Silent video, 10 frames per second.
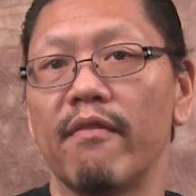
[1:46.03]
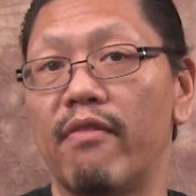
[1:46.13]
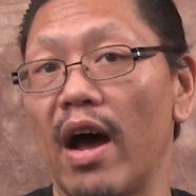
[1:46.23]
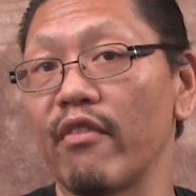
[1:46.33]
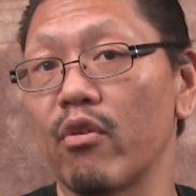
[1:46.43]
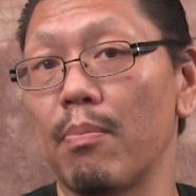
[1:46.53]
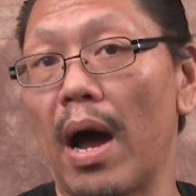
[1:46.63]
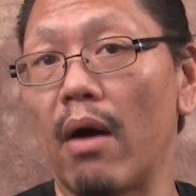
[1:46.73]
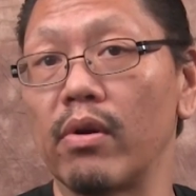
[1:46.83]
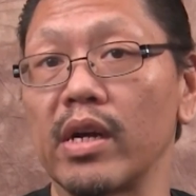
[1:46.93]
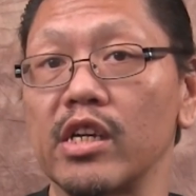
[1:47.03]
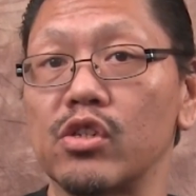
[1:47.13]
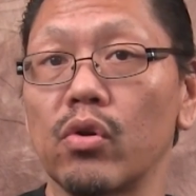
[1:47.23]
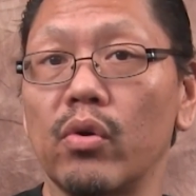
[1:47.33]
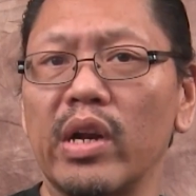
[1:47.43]
vying for power and
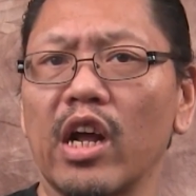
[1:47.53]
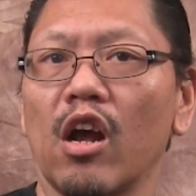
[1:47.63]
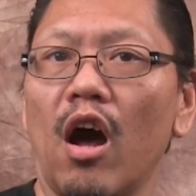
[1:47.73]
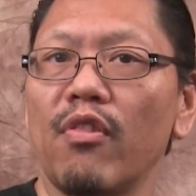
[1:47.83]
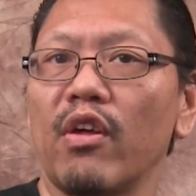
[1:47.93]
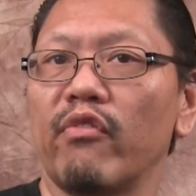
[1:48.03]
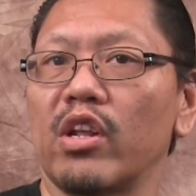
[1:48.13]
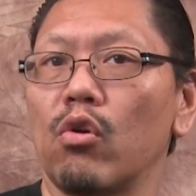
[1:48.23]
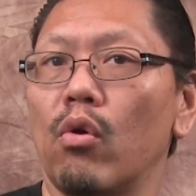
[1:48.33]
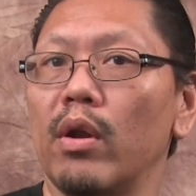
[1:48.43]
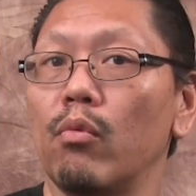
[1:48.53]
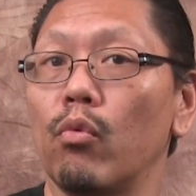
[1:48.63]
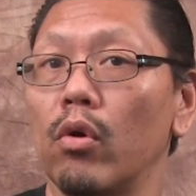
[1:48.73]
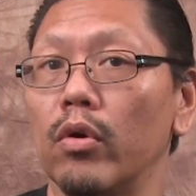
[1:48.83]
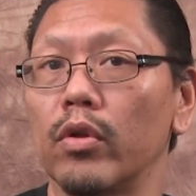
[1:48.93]
control in a gothic Victorian
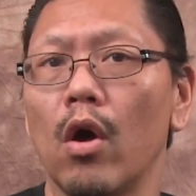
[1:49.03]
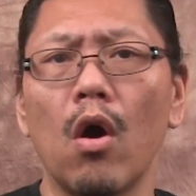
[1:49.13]
world,